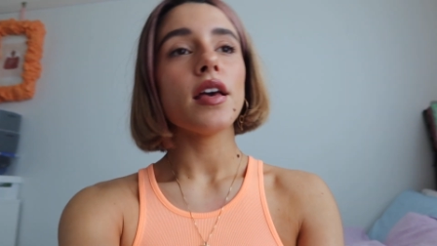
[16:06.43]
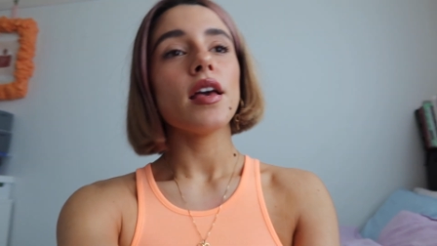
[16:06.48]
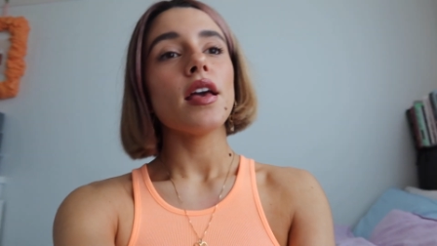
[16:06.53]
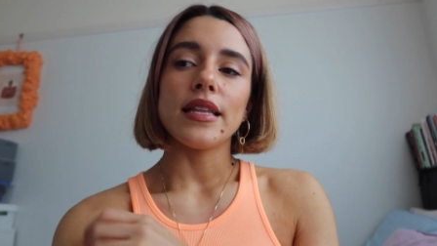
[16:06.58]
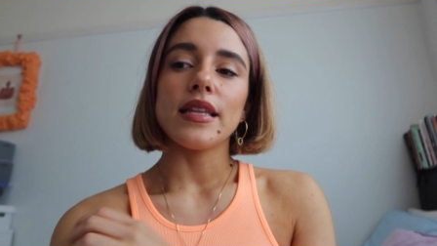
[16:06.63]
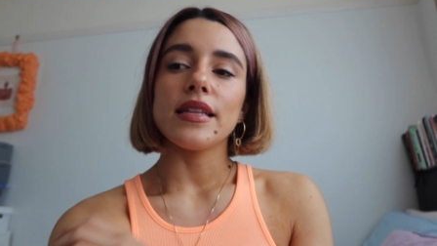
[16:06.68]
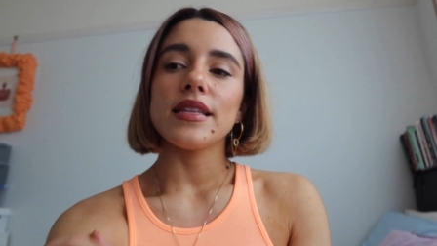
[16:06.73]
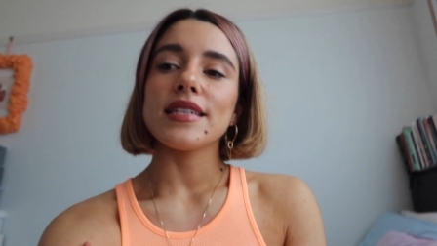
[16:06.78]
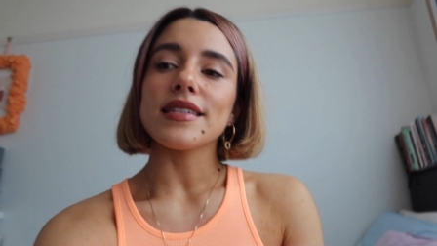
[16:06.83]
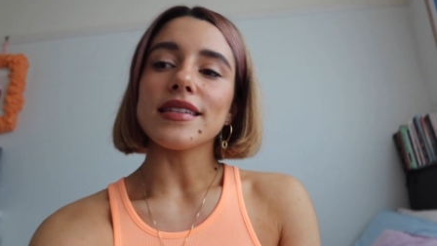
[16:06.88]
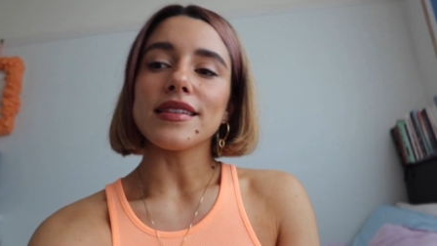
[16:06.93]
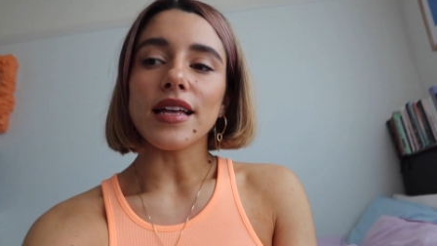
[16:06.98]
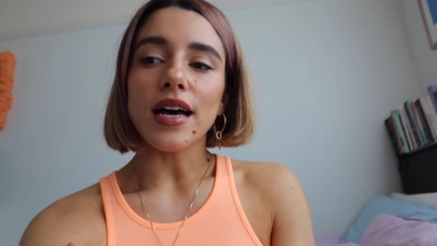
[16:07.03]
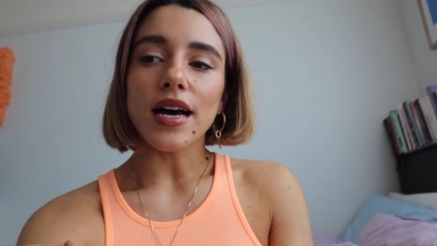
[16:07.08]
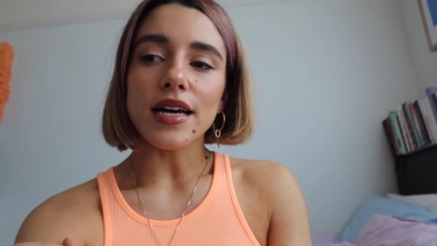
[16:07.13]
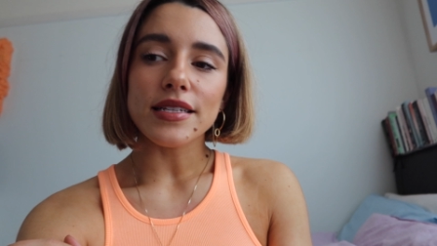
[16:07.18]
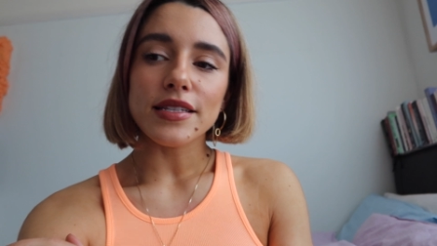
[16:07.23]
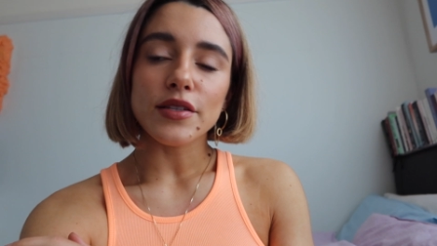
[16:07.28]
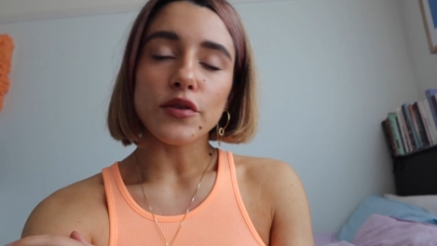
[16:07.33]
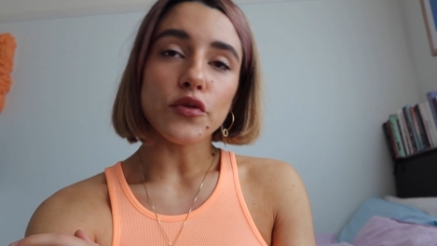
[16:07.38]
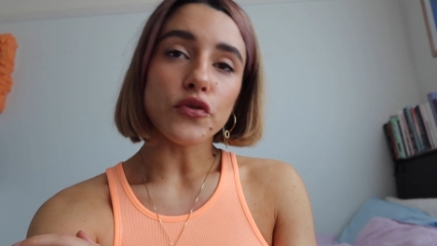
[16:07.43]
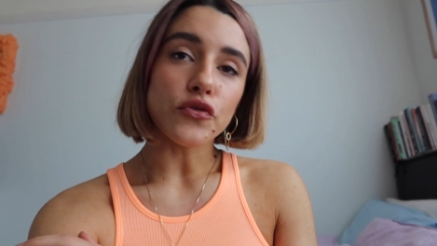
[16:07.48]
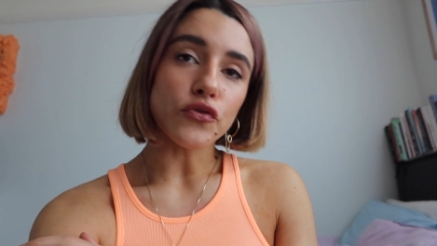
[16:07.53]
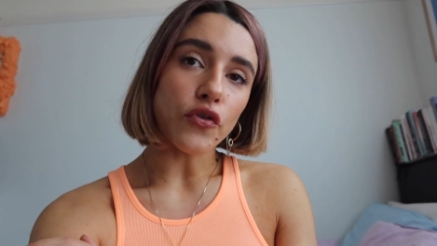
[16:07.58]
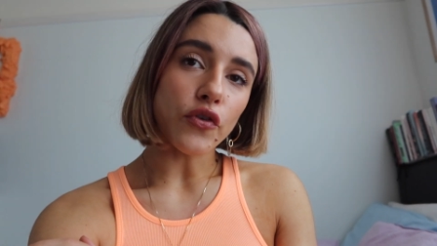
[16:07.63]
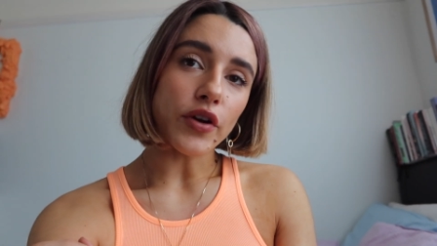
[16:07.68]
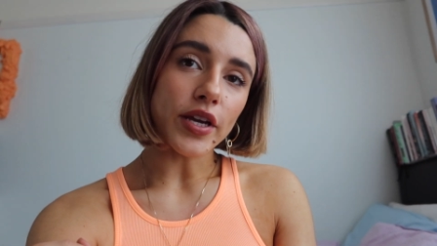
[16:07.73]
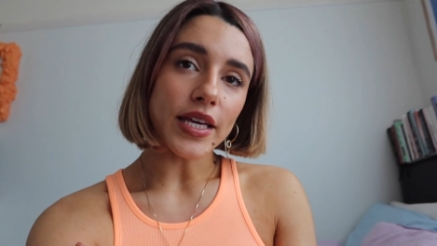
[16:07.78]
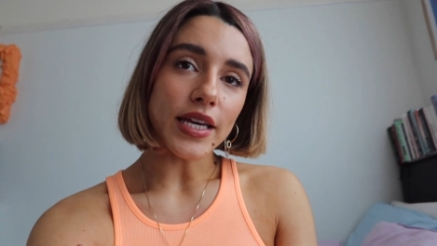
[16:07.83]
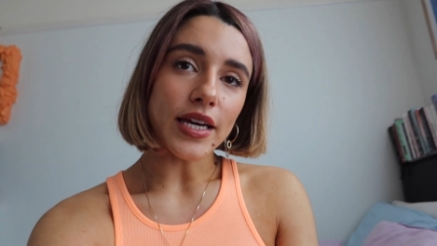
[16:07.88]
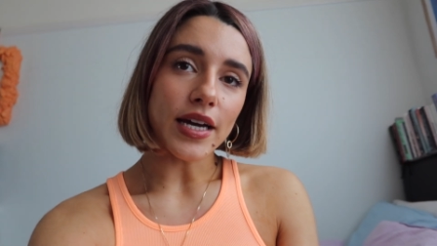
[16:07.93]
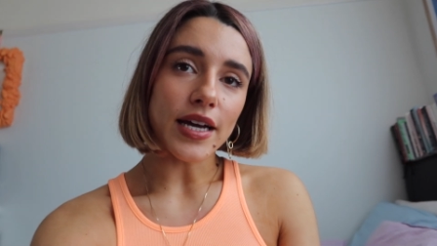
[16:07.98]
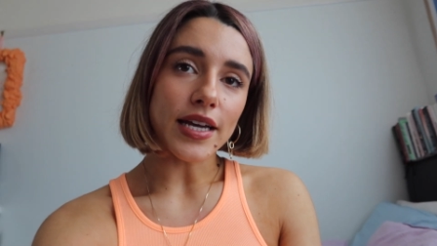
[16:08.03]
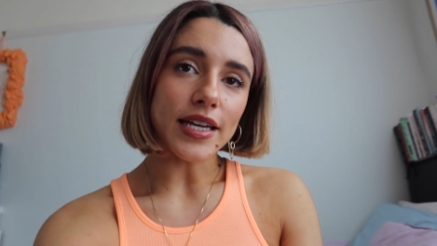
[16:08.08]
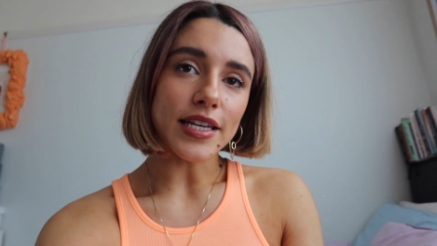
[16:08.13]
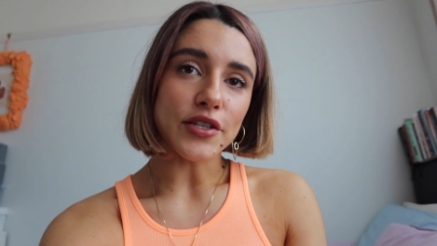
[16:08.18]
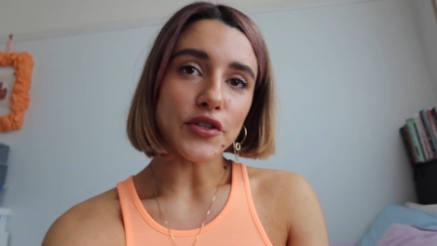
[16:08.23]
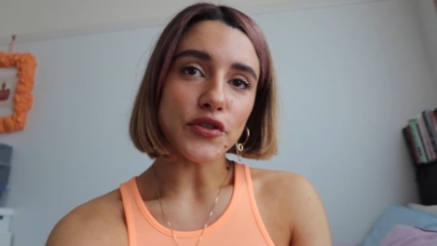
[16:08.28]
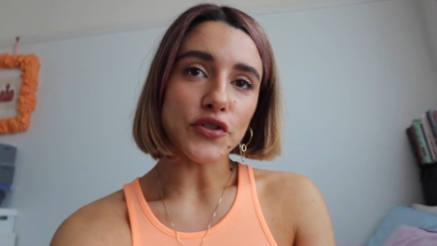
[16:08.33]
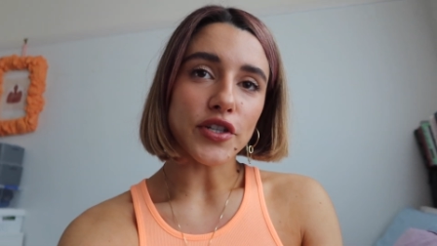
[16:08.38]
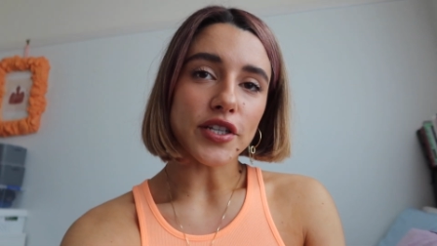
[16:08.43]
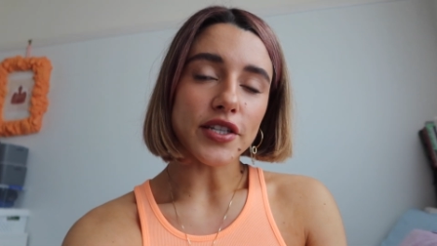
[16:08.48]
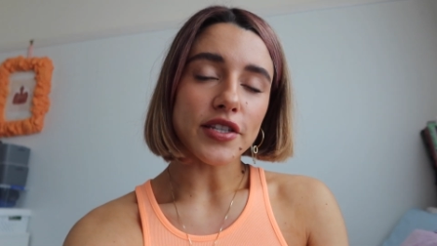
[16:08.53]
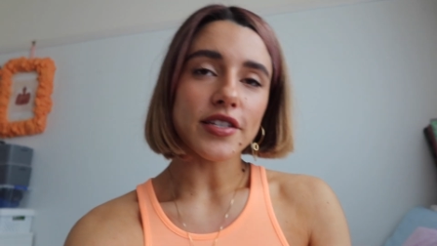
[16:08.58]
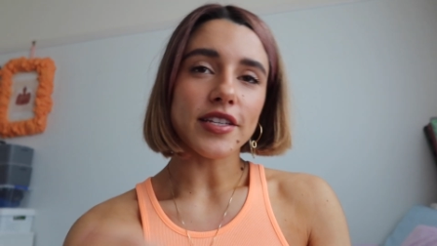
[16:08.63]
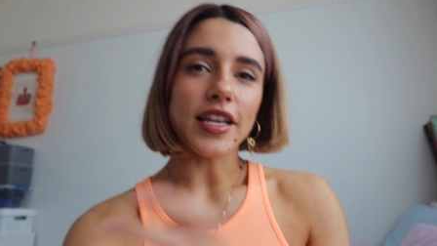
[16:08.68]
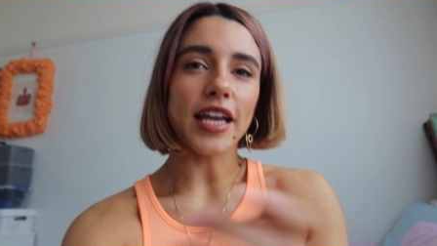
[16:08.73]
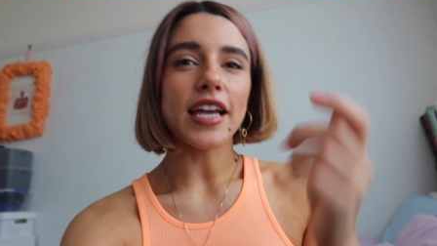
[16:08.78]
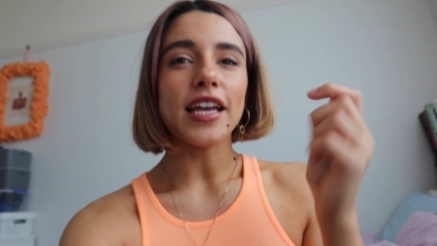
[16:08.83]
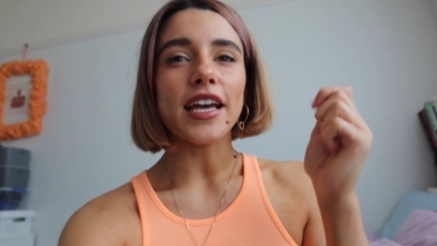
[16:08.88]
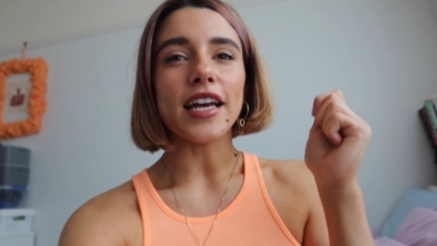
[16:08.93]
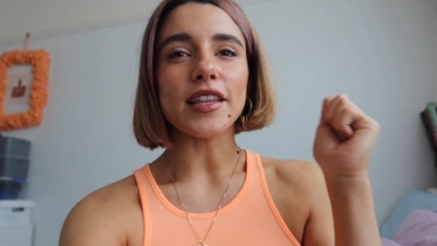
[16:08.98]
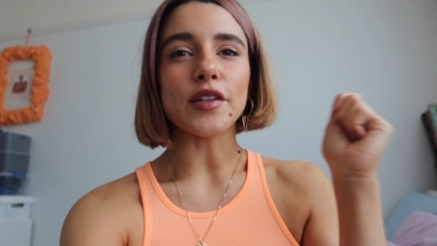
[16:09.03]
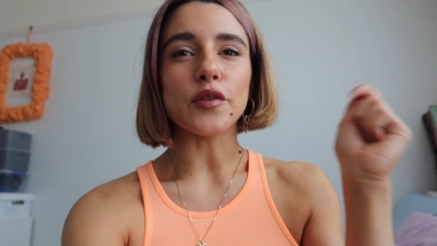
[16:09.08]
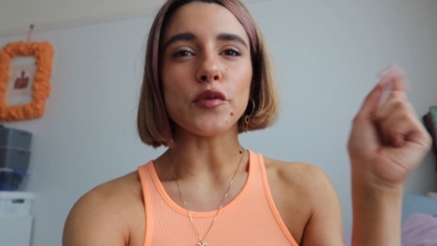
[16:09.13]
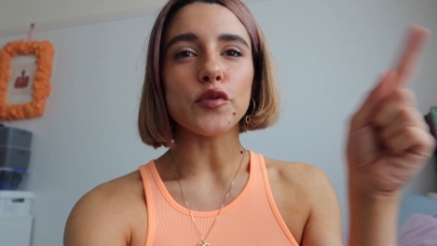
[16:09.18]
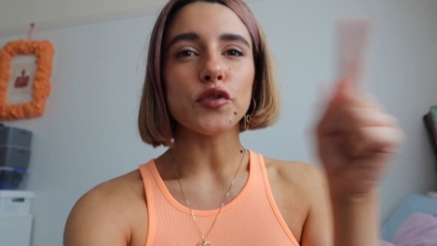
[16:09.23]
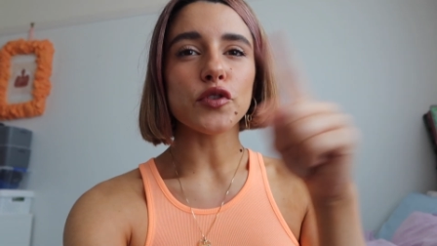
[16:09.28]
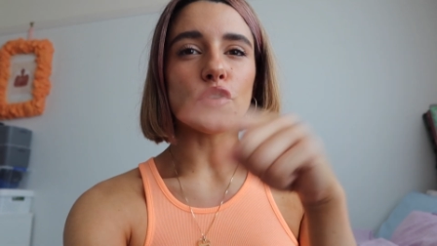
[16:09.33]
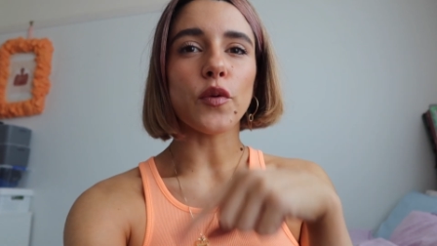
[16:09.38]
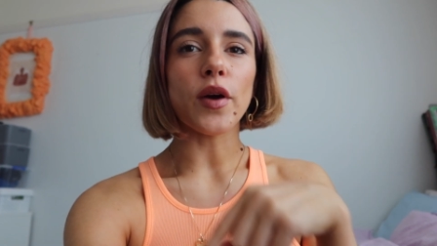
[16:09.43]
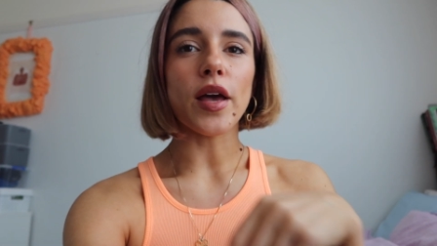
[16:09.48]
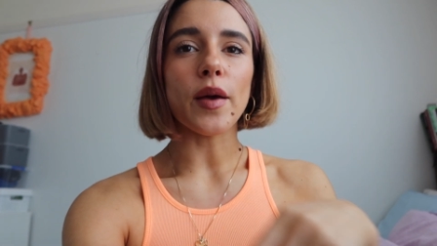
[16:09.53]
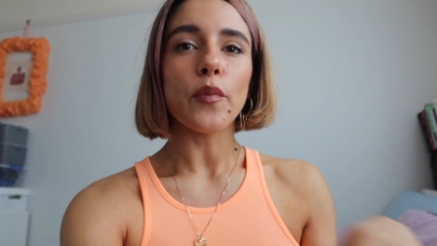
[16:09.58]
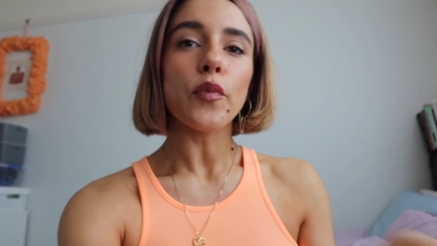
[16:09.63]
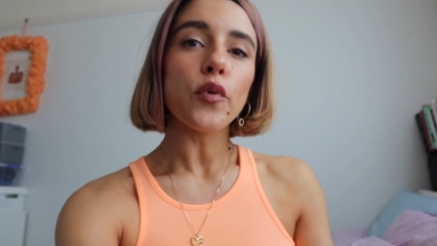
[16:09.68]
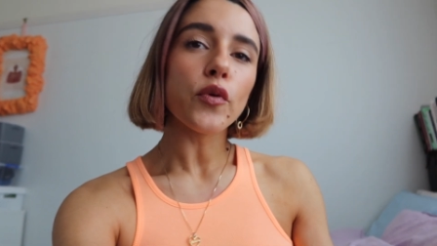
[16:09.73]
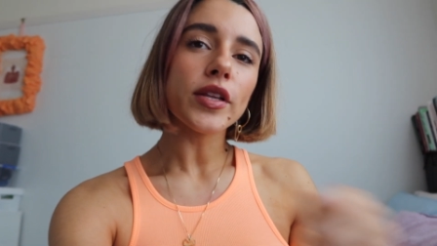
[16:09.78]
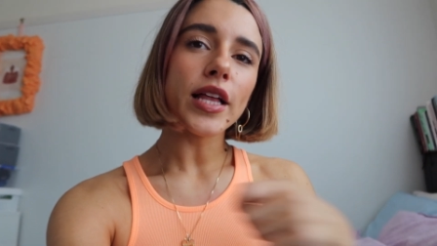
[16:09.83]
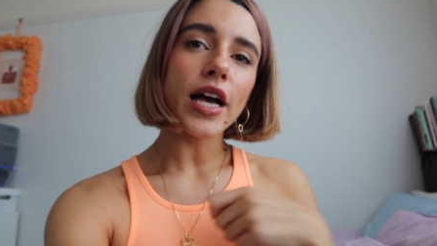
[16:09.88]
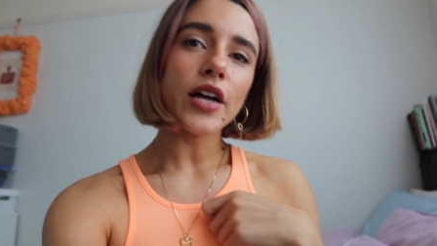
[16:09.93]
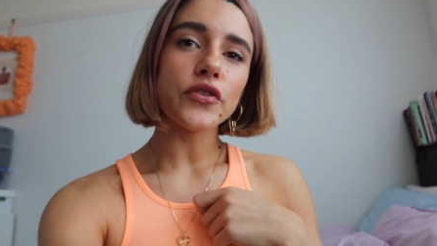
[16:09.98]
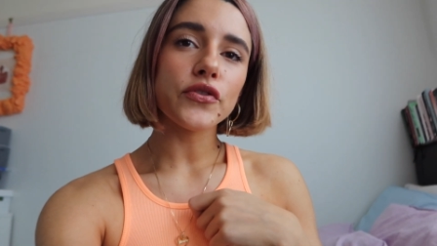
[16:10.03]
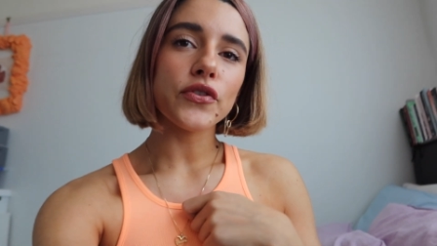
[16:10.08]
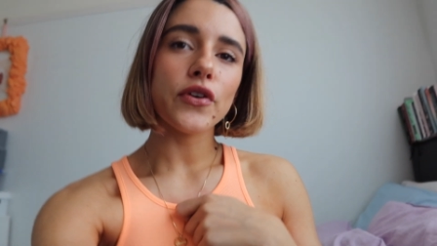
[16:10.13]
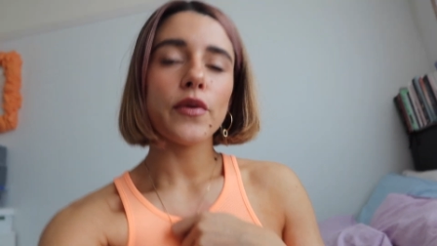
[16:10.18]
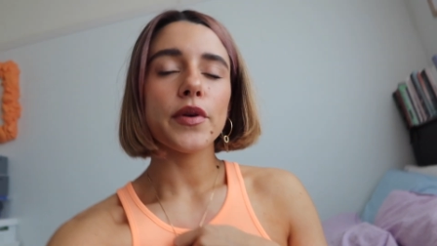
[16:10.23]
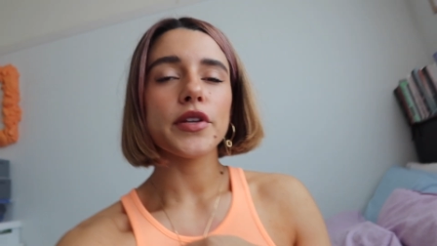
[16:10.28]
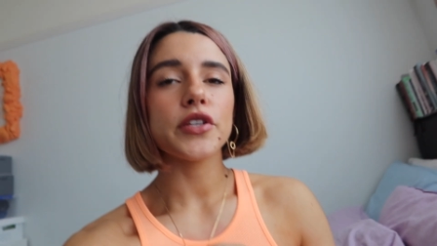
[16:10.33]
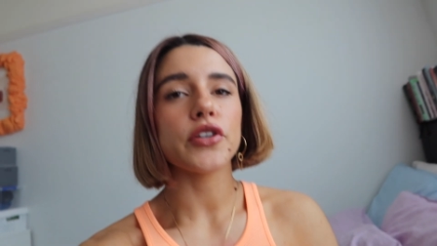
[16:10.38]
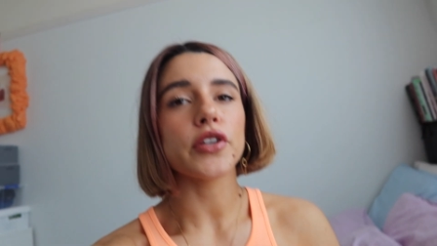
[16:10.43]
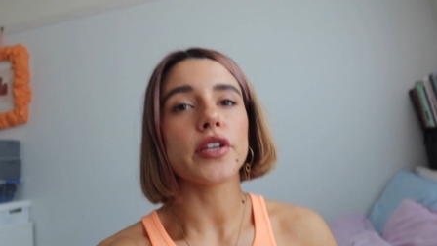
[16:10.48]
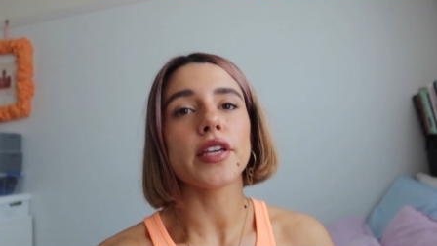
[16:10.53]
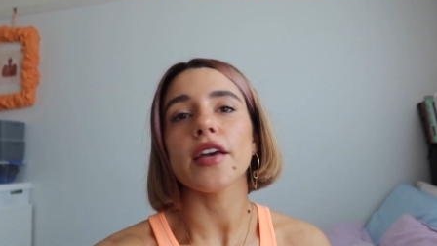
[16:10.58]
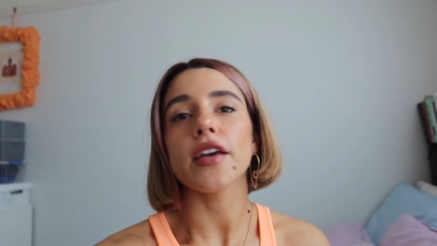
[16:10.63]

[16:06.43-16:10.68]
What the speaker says: And then this last little drawer here is just like a little square pull-out drawer, which you can